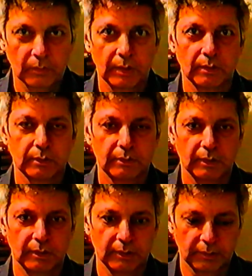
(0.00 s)
Well, it's
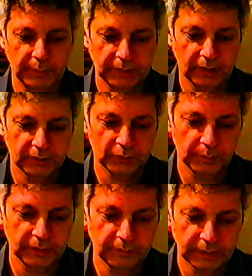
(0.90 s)
uh, a bit hard to
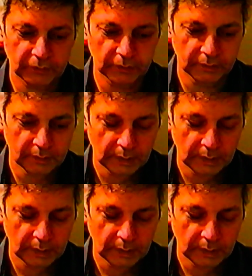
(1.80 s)
believe, that's good.